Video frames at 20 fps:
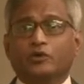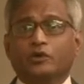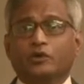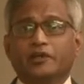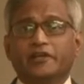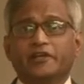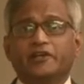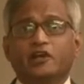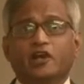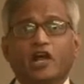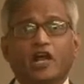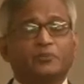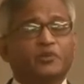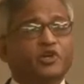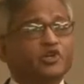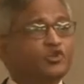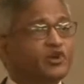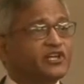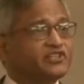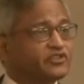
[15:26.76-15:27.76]
legal
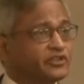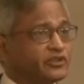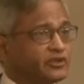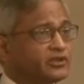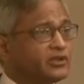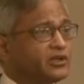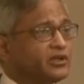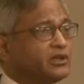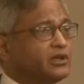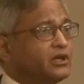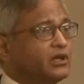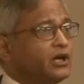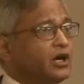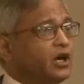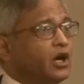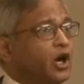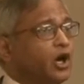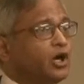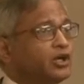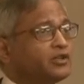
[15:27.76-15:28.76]
arbitration uh,
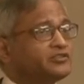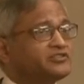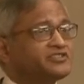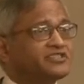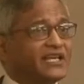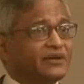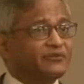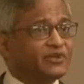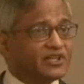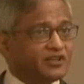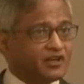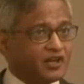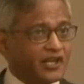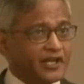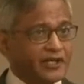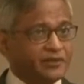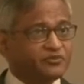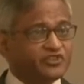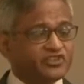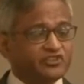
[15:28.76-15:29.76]
on seven
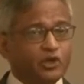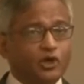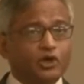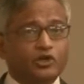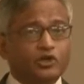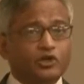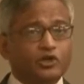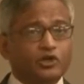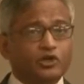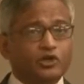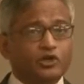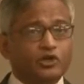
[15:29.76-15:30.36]
claims on South